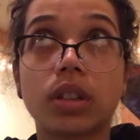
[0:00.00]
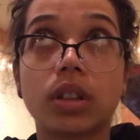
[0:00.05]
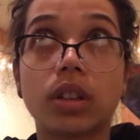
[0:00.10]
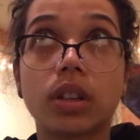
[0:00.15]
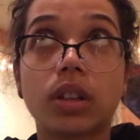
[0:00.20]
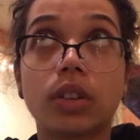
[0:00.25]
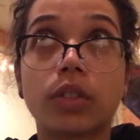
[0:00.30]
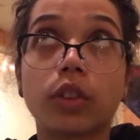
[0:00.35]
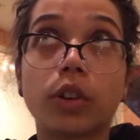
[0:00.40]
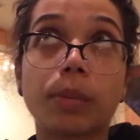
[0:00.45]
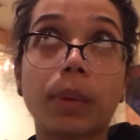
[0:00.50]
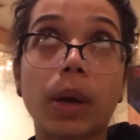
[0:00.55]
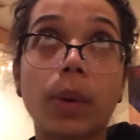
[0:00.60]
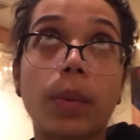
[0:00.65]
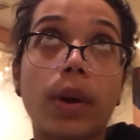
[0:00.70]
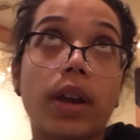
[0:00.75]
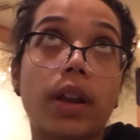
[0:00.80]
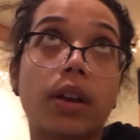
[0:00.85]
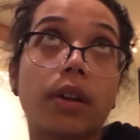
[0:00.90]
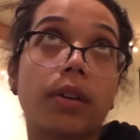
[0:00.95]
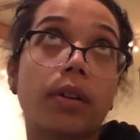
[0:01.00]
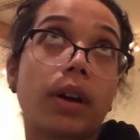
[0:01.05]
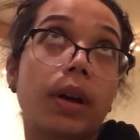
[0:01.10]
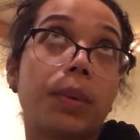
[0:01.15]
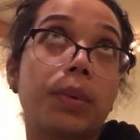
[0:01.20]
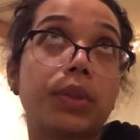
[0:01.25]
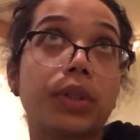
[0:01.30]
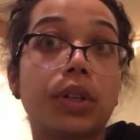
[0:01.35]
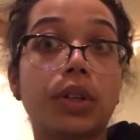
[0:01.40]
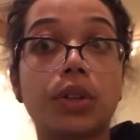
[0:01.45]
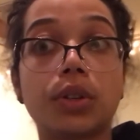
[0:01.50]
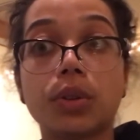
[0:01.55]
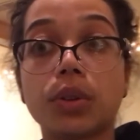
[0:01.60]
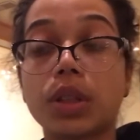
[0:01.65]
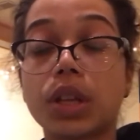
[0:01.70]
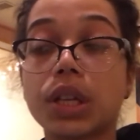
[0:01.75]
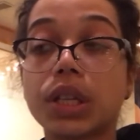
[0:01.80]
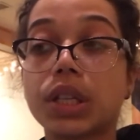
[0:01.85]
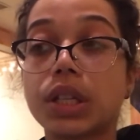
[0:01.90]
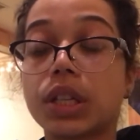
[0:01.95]
for my wedding, or I was going to do
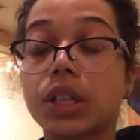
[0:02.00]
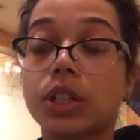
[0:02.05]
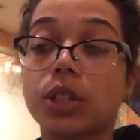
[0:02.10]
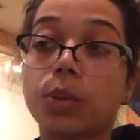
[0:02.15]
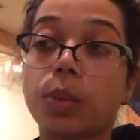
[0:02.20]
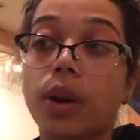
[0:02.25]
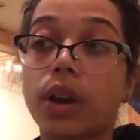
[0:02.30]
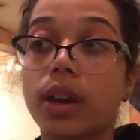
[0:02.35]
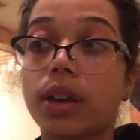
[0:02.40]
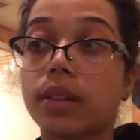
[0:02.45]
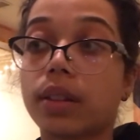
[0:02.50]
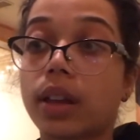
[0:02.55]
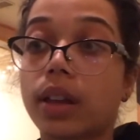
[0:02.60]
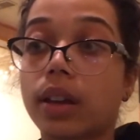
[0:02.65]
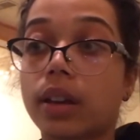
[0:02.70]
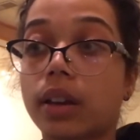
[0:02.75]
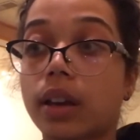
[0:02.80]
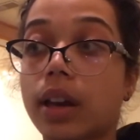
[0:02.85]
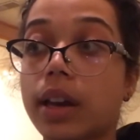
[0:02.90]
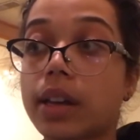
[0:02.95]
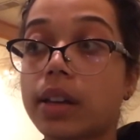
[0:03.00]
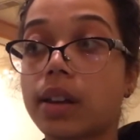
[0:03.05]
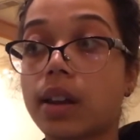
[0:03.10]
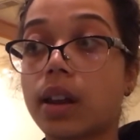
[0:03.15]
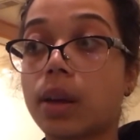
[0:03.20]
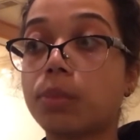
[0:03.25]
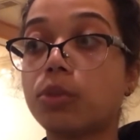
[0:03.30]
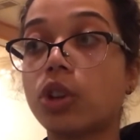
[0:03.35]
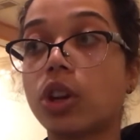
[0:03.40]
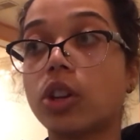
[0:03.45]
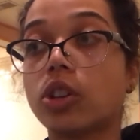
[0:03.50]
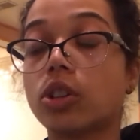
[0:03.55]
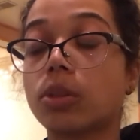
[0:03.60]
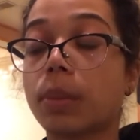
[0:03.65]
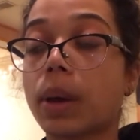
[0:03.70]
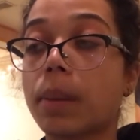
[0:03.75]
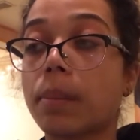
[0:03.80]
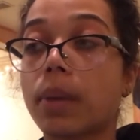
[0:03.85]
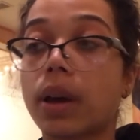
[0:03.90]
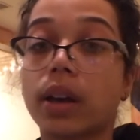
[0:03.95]
this way, and then I ended up changing
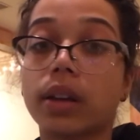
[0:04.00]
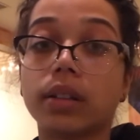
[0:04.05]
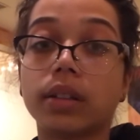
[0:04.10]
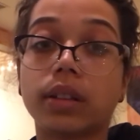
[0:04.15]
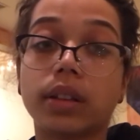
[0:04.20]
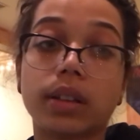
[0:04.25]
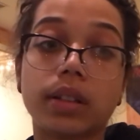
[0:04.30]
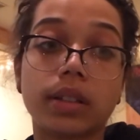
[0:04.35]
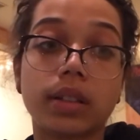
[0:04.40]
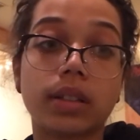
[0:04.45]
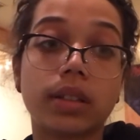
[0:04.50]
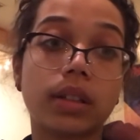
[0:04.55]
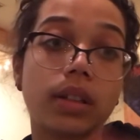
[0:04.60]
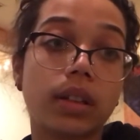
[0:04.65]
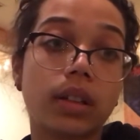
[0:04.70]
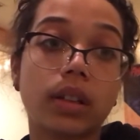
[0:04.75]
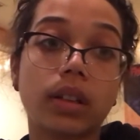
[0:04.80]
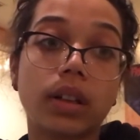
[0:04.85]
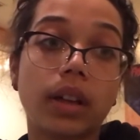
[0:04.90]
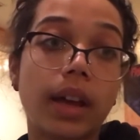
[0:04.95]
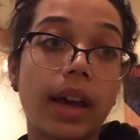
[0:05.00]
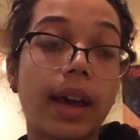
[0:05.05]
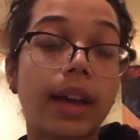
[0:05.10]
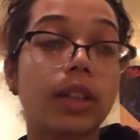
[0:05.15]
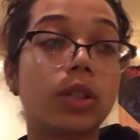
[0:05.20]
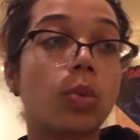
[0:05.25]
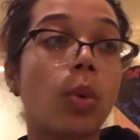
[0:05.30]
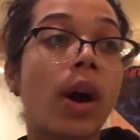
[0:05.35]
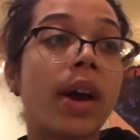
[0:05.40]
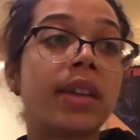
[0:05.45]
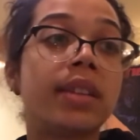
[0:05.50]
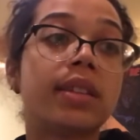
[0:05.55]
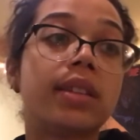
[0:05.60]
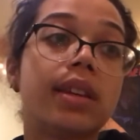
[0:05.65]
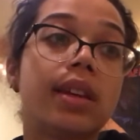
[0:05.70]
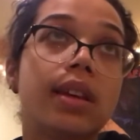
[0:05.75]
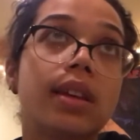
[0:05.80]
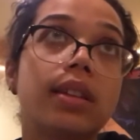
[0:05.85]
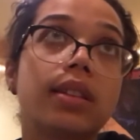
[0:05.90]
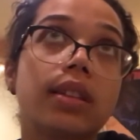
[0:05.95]
my mind because X, Y, and
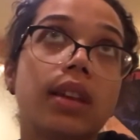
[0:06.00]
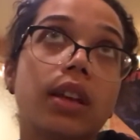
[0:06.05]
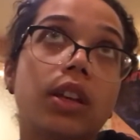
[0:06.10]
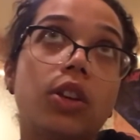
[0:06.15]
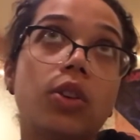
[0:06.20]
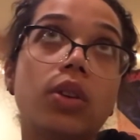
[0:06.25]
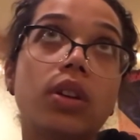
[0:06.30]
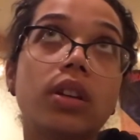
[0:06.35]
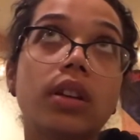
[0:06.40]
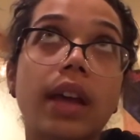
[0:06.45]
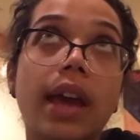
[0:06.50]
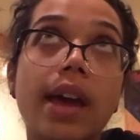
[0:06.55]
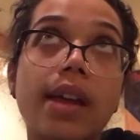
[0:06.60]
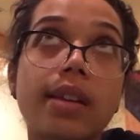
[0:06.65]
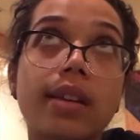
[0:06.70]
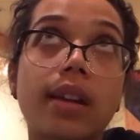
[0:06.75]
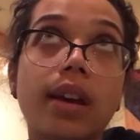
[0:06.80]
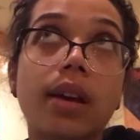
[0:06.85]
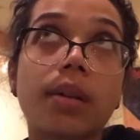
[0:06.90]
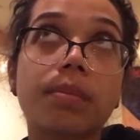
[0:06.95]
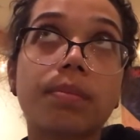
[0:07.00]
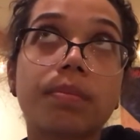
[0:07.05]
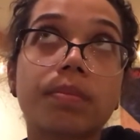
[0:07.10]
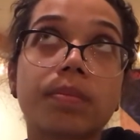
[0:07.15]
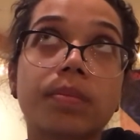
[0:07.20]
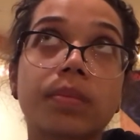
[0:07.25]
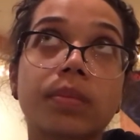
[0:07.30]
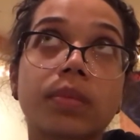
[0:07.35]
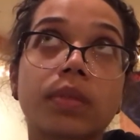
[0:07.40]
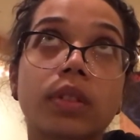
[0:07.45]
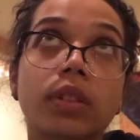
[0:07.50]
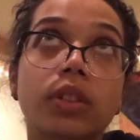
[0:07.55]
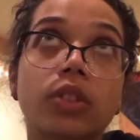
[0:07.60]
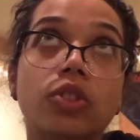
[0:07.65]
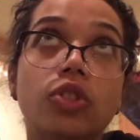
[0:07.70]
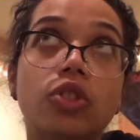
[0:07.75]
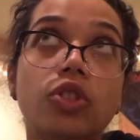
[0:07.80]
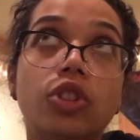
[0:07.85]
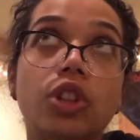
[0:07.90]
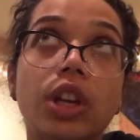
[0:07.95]
Z. It's like you didn't end up
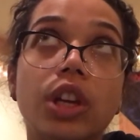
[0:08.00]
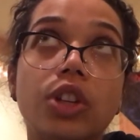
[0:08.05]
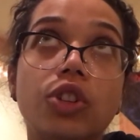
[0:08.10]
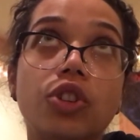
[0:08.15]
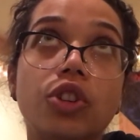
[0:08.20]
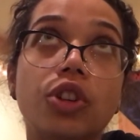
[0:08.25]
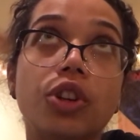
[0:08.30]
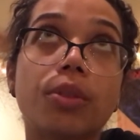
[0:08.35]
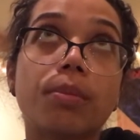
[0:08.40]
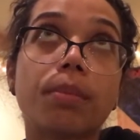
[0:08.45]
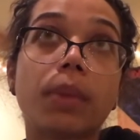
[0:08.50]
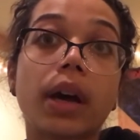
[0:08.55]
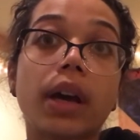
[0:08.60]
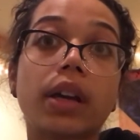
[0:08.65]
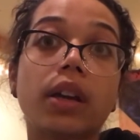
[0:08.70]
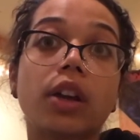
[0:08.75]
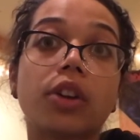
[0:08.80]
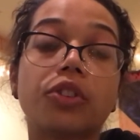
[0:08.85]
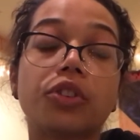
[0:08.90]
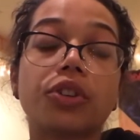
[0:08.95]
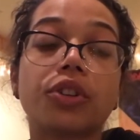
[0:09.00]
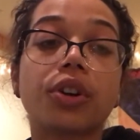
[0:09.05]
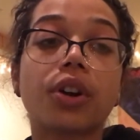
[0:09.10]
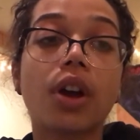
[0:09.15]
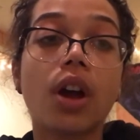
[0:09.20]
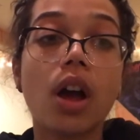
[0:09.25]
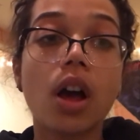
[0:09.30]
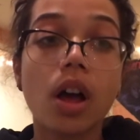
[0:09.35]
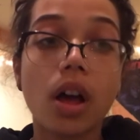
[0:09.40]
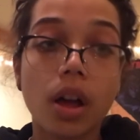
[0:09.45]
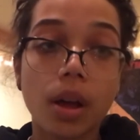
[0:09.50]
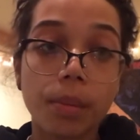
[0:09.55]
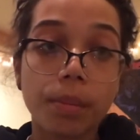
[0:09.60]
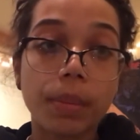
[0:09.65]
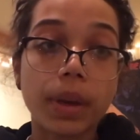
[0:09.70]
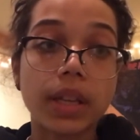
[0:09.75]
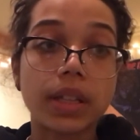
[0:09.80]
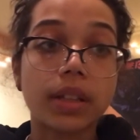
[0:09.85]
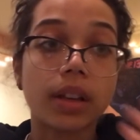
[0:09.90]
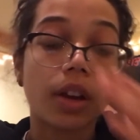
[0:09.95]
changing your mind
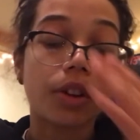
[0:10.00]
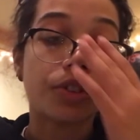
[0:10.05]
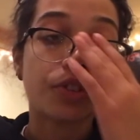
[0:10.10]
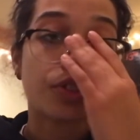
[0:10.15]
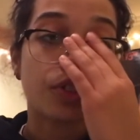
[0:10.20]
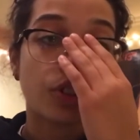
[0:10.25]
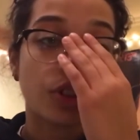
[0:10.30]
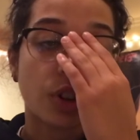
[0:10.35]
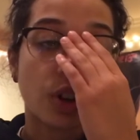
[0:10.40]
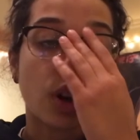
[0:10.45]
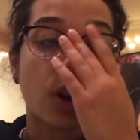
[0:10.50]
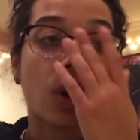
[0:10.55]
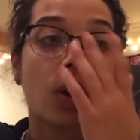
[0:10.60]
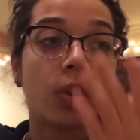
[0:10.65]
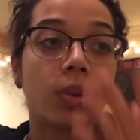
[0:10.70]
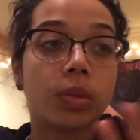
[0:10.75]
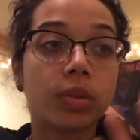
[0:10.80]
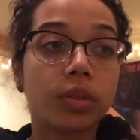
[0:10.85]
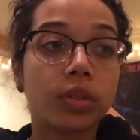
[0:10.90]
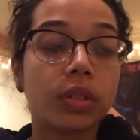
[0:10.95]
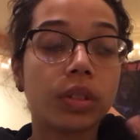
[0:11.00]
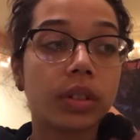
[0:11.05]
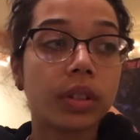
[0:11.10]
based on your own